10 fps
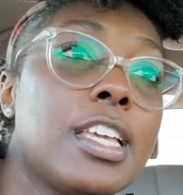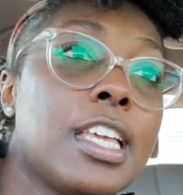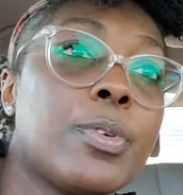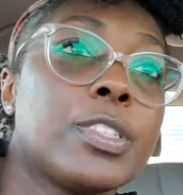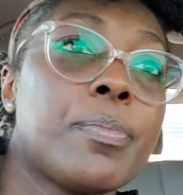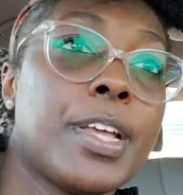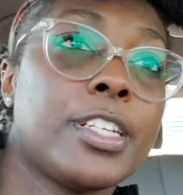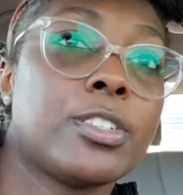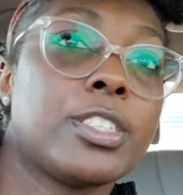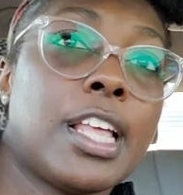It was a
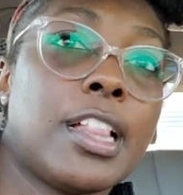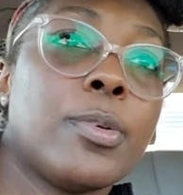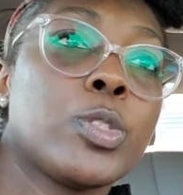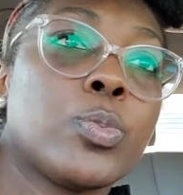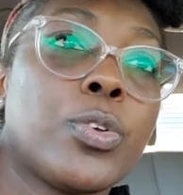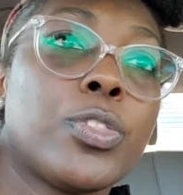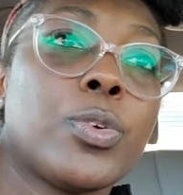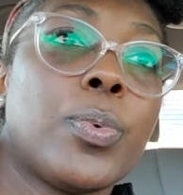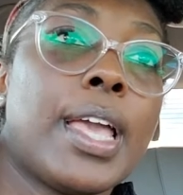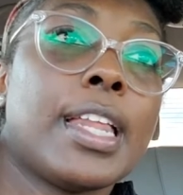major sale. It was worth
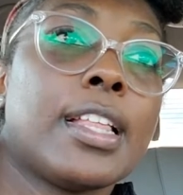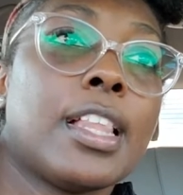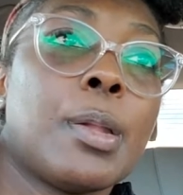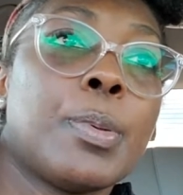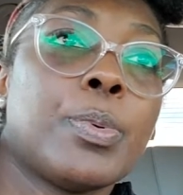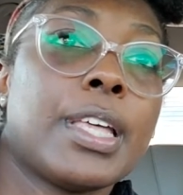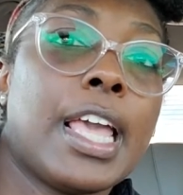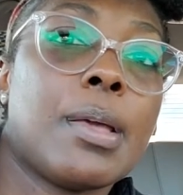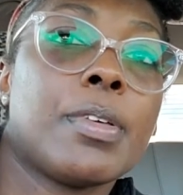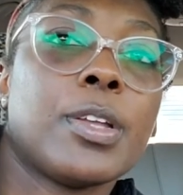the wait, and a lot of people
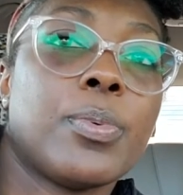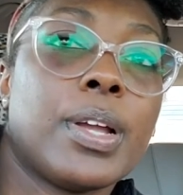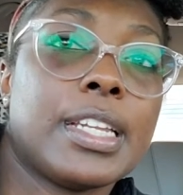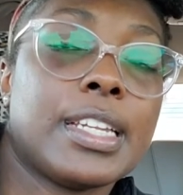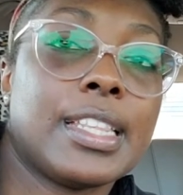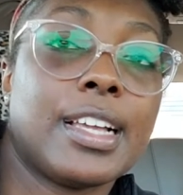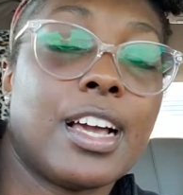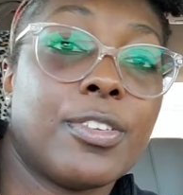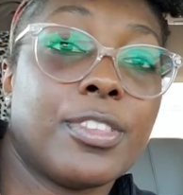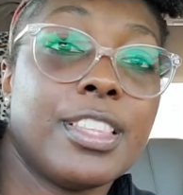came and they waited and they
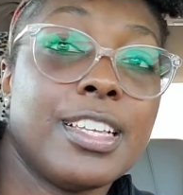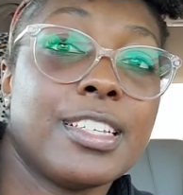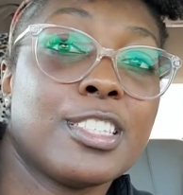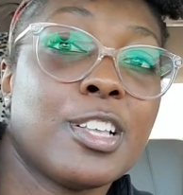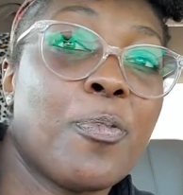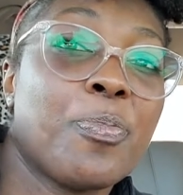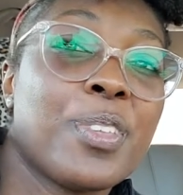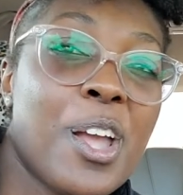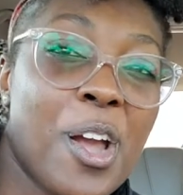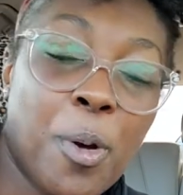got all the things. So
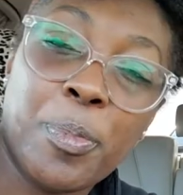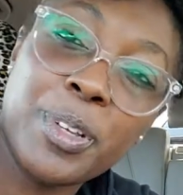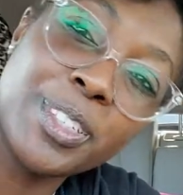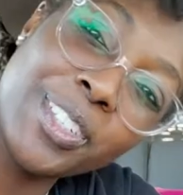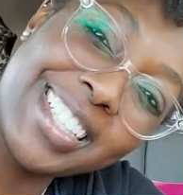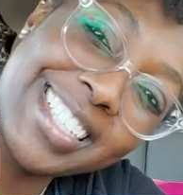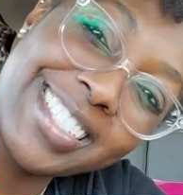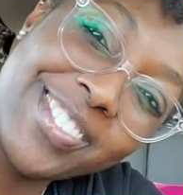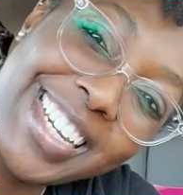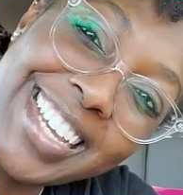I hope you enjoyed
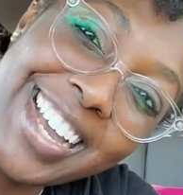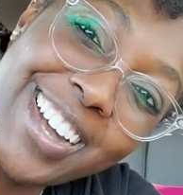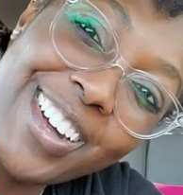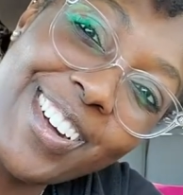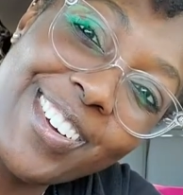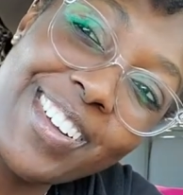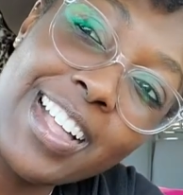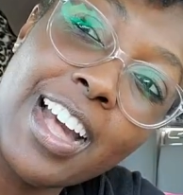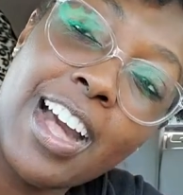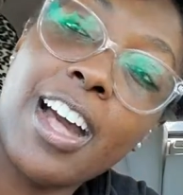this video.
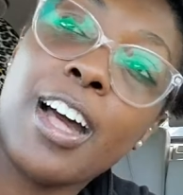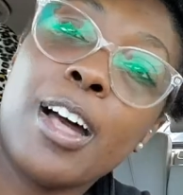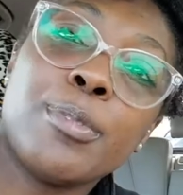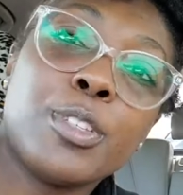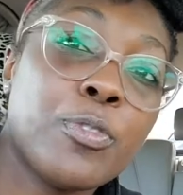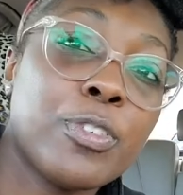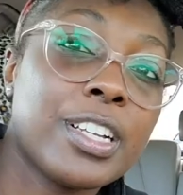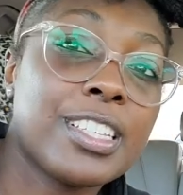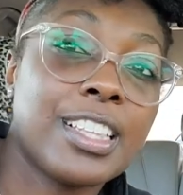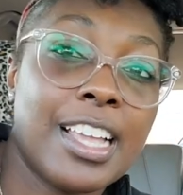Um, don't
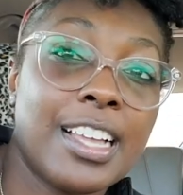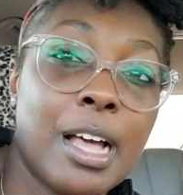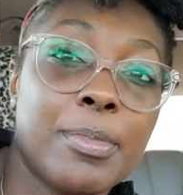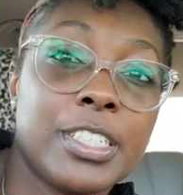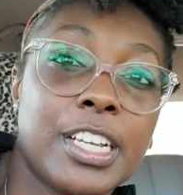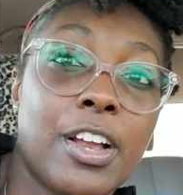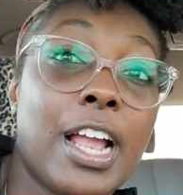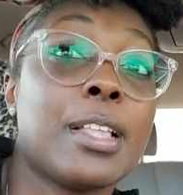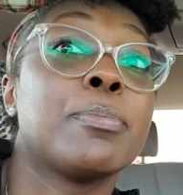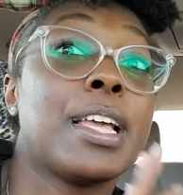forget to like, comment, share,
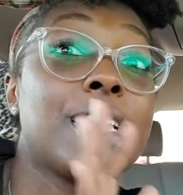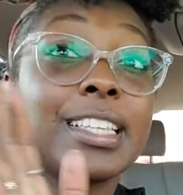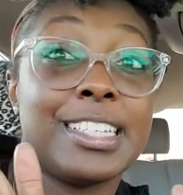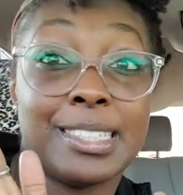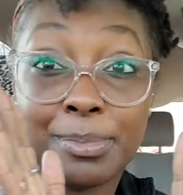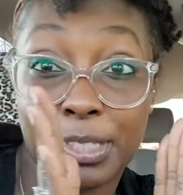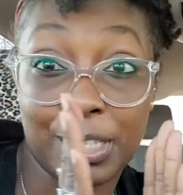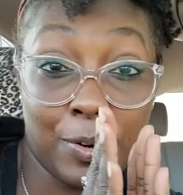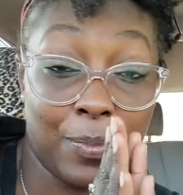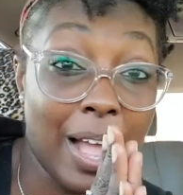and mainly
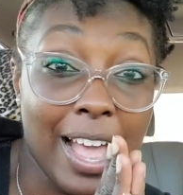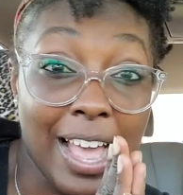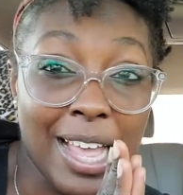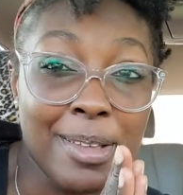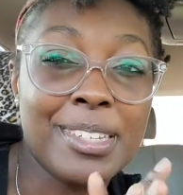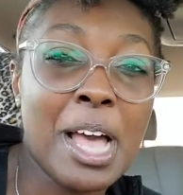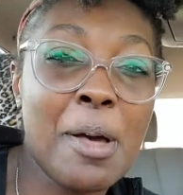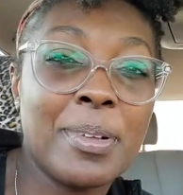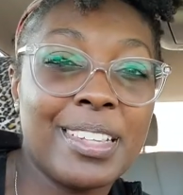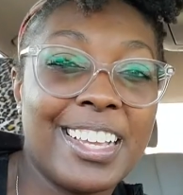subscribe
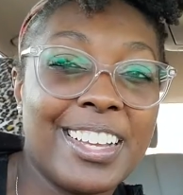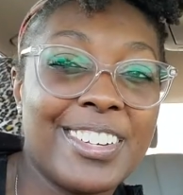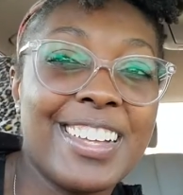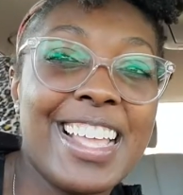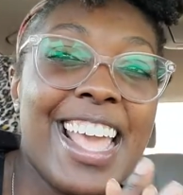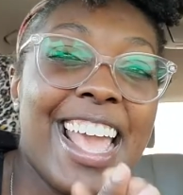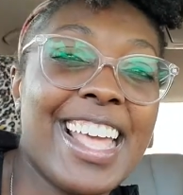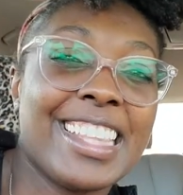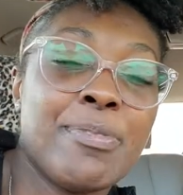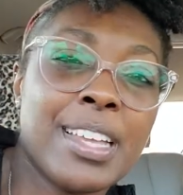down below,
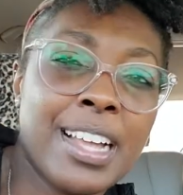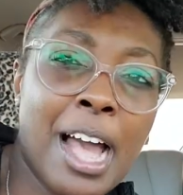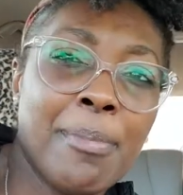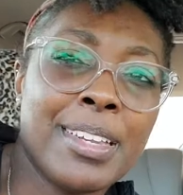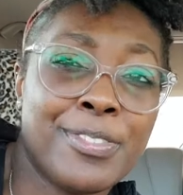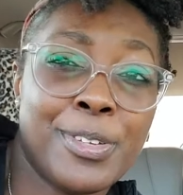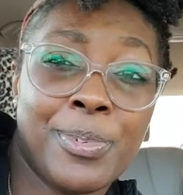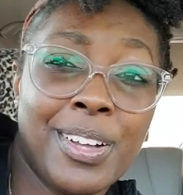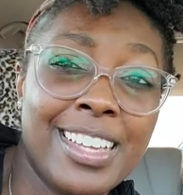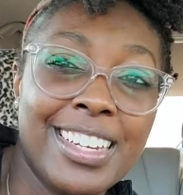and leave me a comment if you
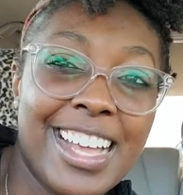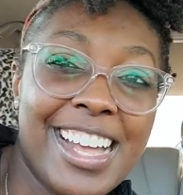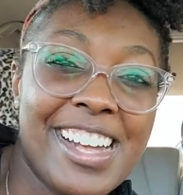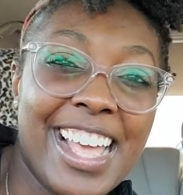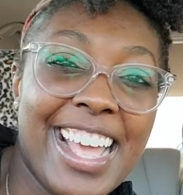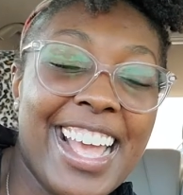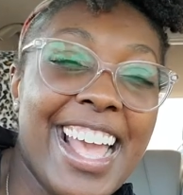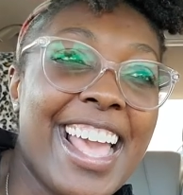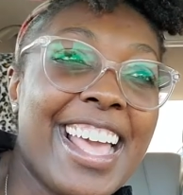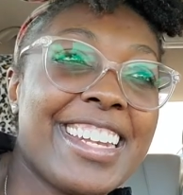want. Okay,
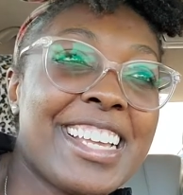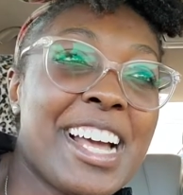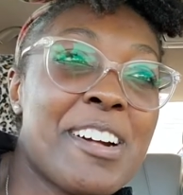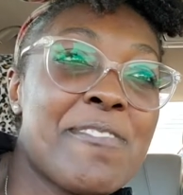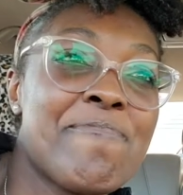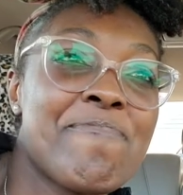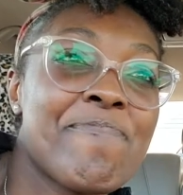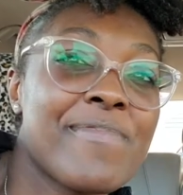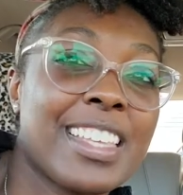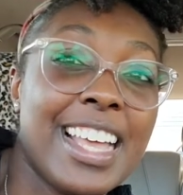and um,
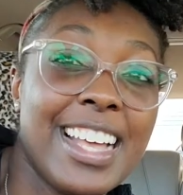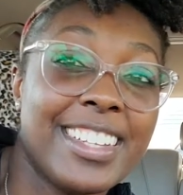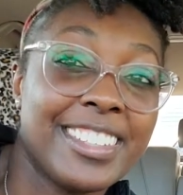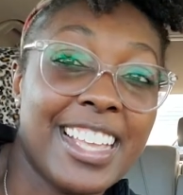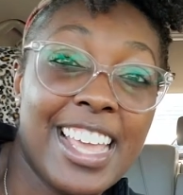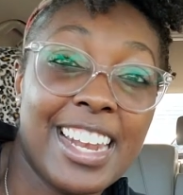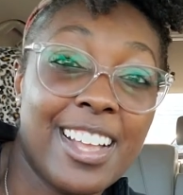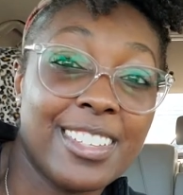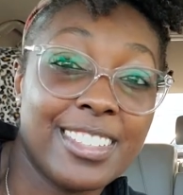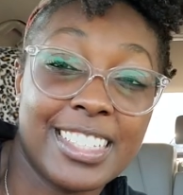yeah, and
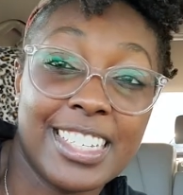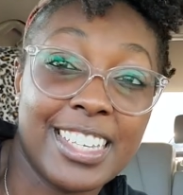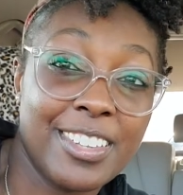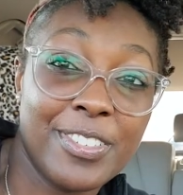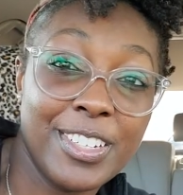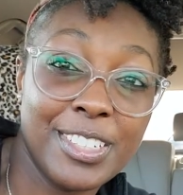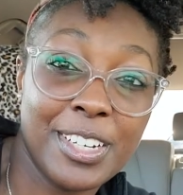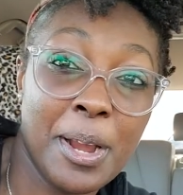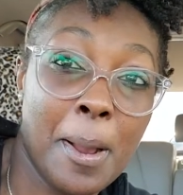I'll see you in the future.